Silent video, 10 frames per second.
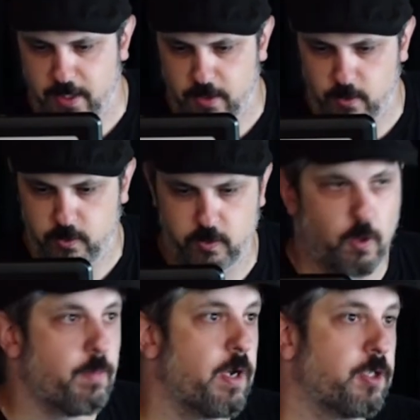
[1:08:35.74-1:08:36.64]
you so
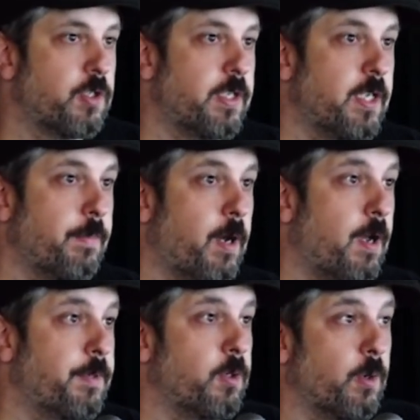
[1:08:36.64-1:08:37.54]
much to Hip Hop You
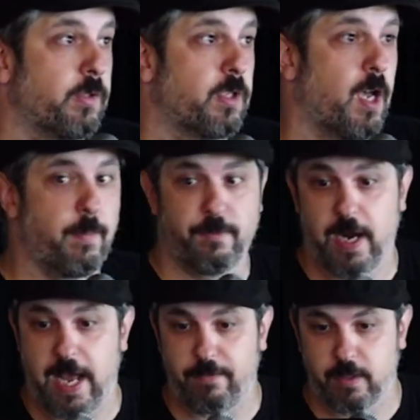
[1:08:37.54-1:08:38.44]
Don't Stop for
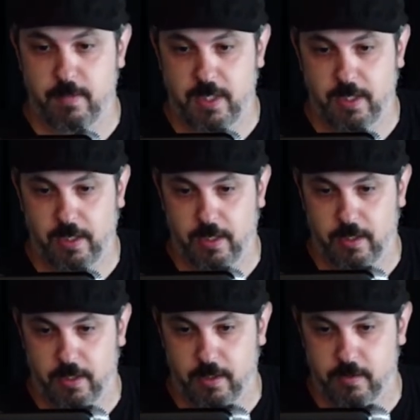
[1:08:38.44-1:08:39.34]
having me. It
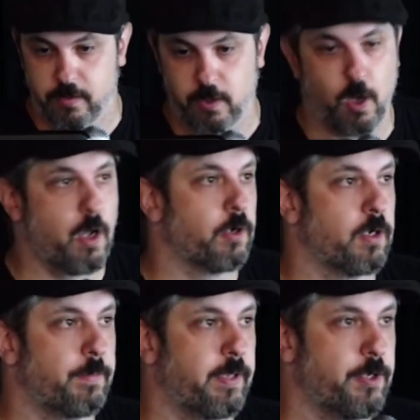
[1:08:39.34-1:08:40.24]
is an honor and a
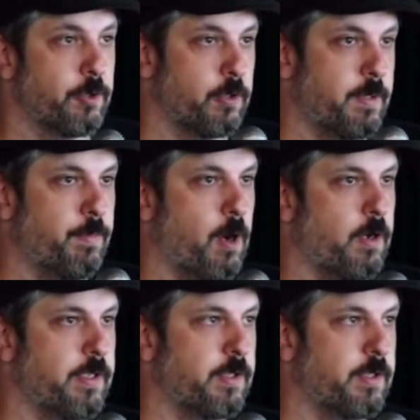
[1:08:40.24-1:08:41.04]
pleasure to be part of this